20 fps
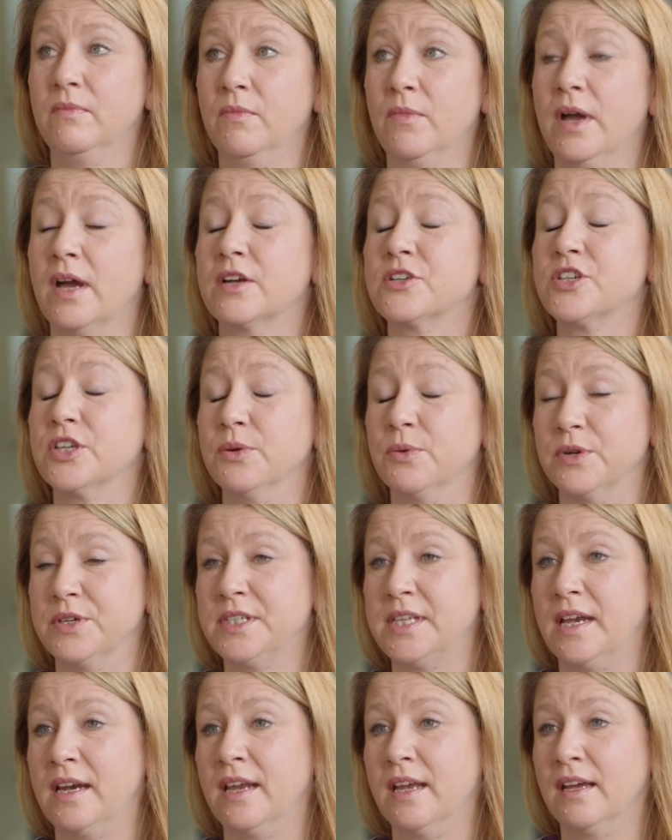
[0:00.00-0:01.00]
We actually were
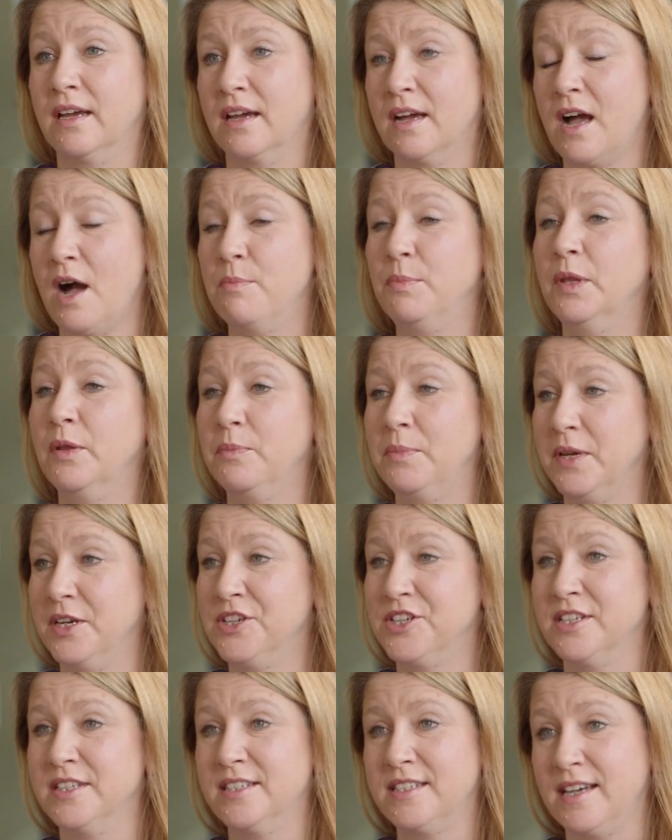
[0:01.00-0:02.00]
sending a couple of
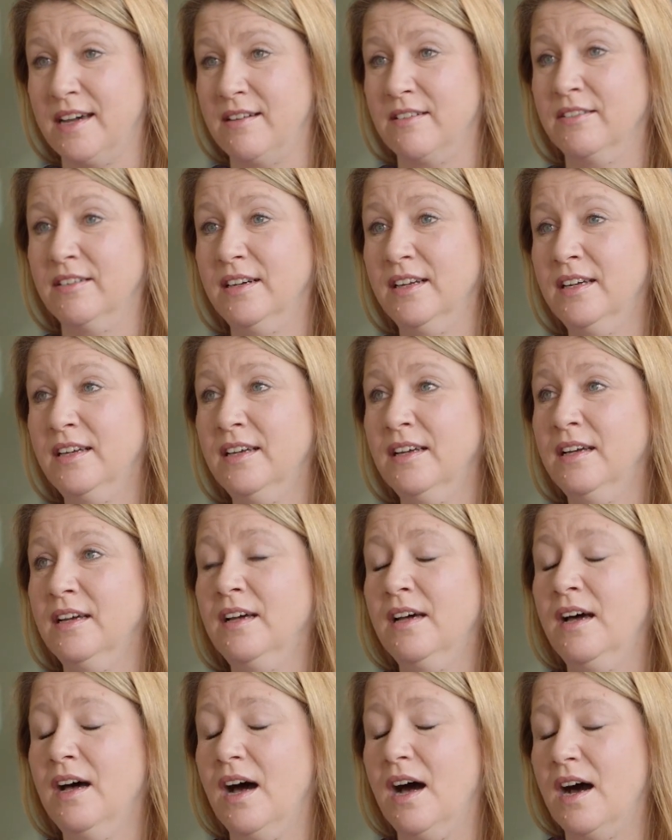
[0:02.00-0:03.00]
patients out
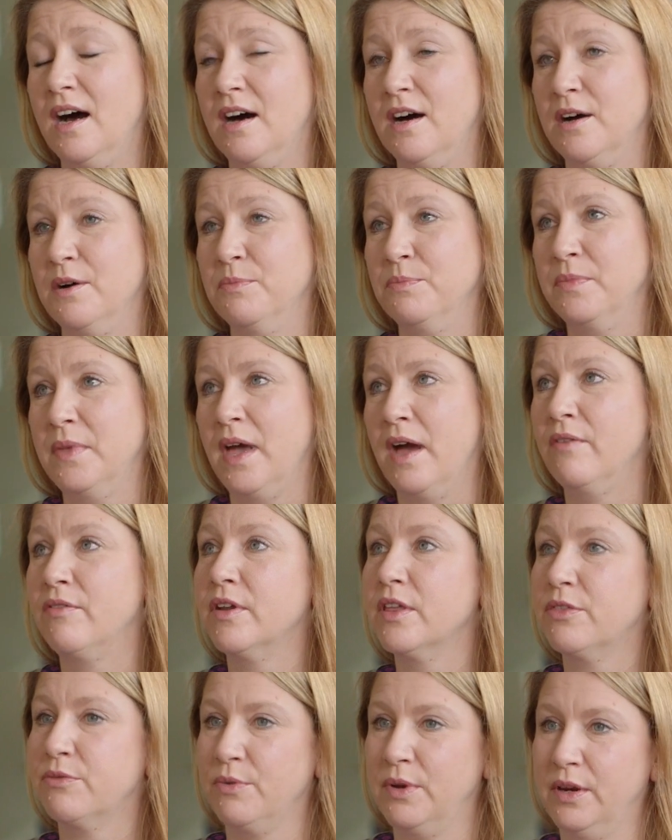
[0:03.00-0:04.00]

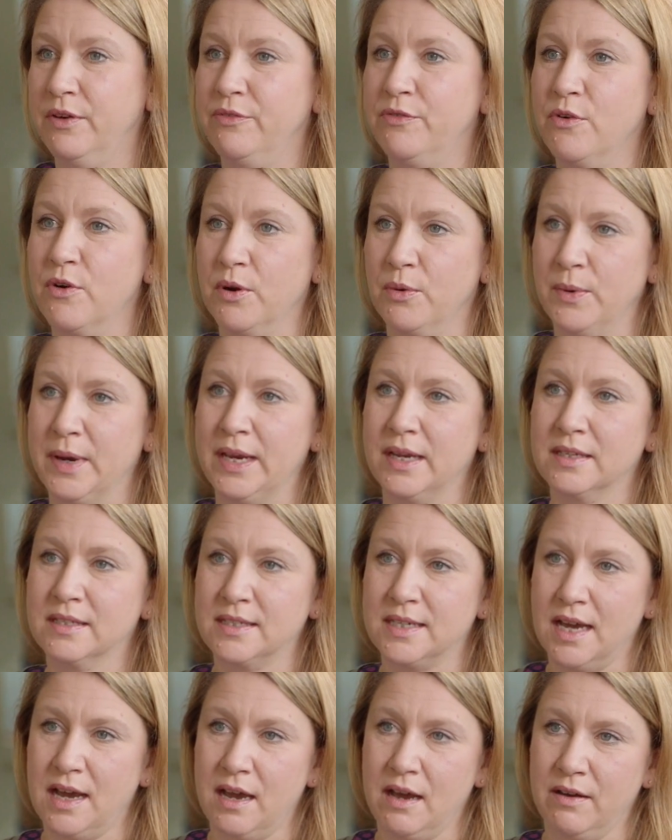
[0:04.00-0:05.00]
every 3 to 4
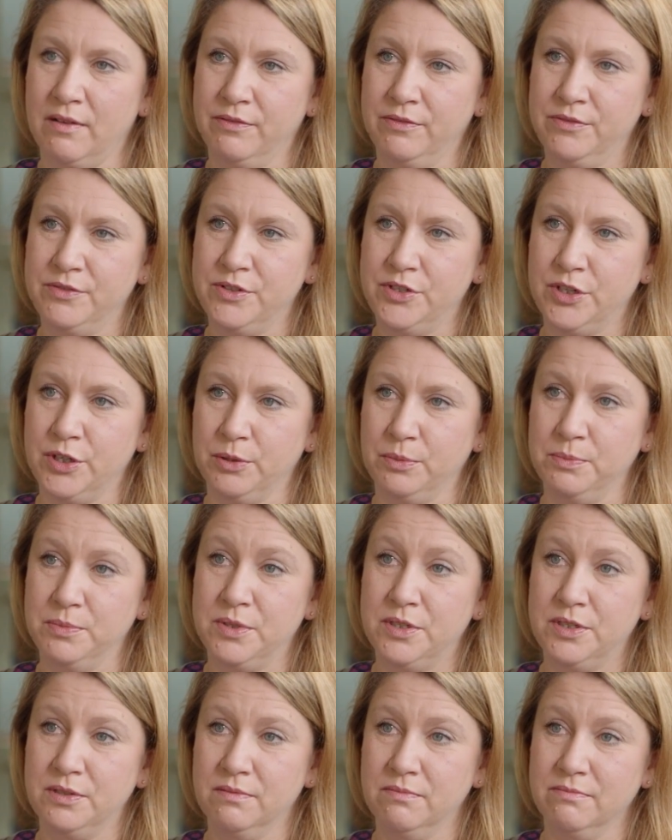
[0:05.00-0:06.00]
weeks to have
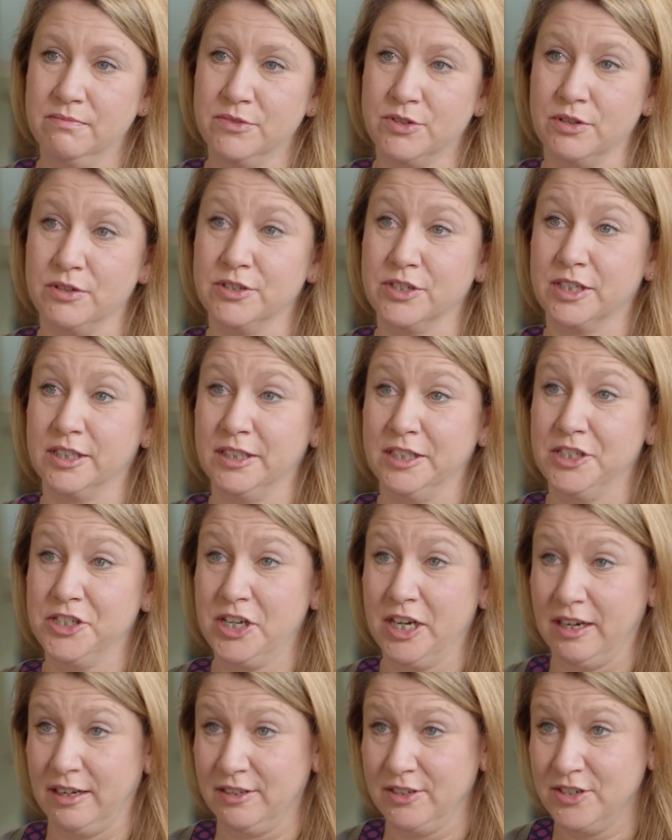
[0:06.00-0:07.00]
tubes surgically
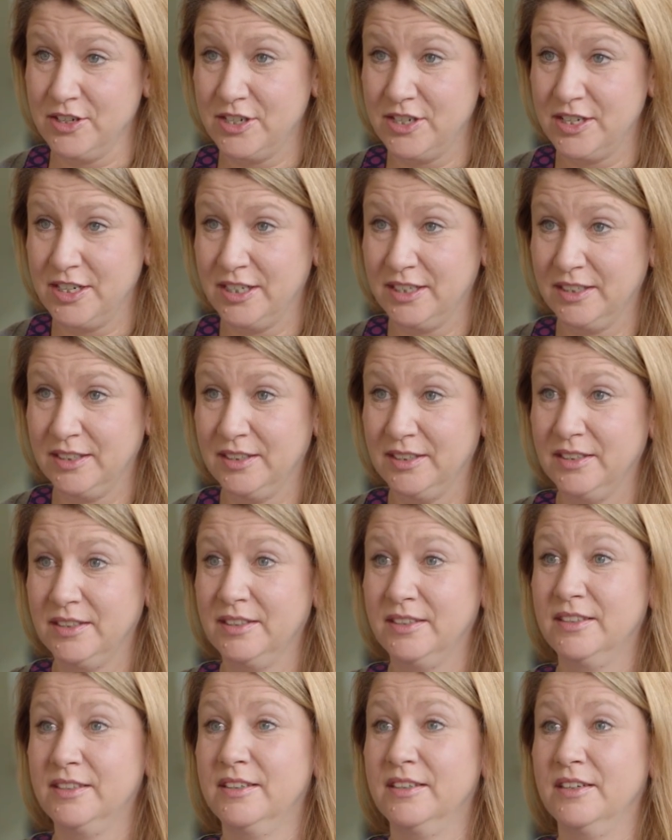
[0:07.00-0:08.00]
changed
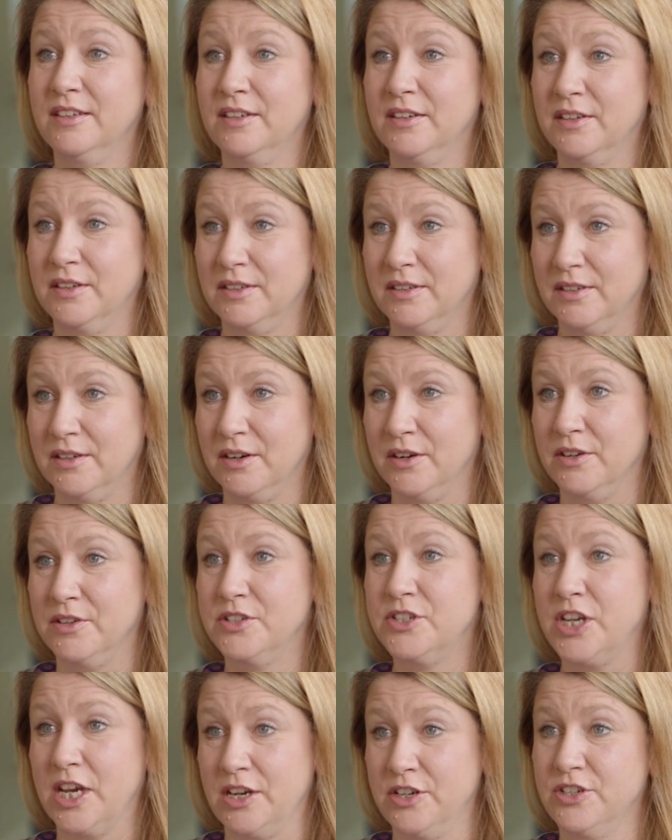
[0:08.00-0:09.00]
or
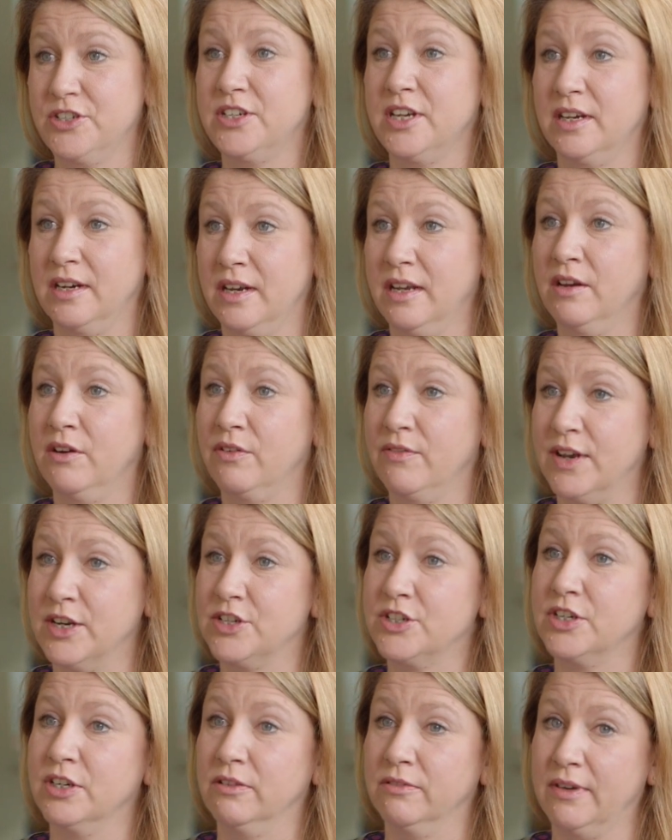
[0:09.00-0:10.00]
changed in
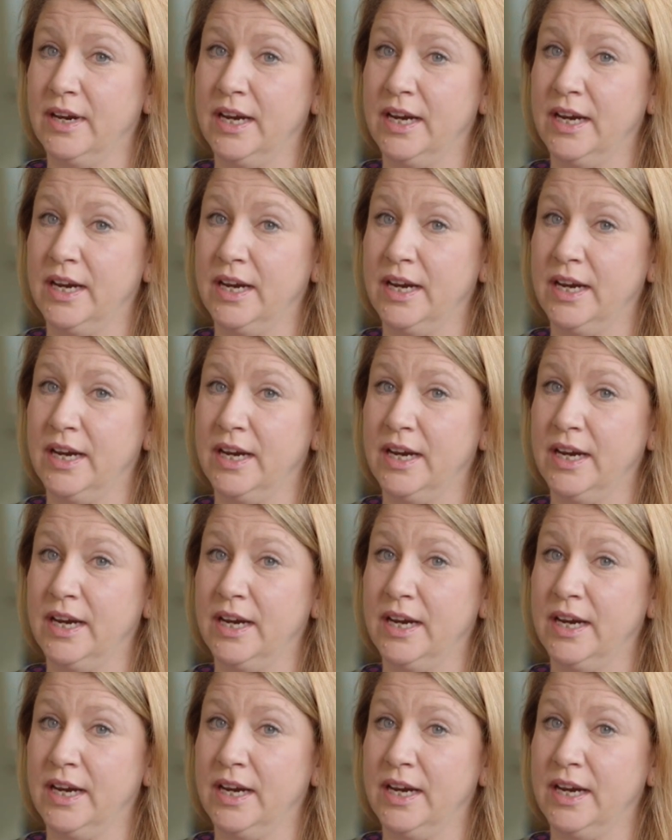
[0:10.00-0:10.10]
interventional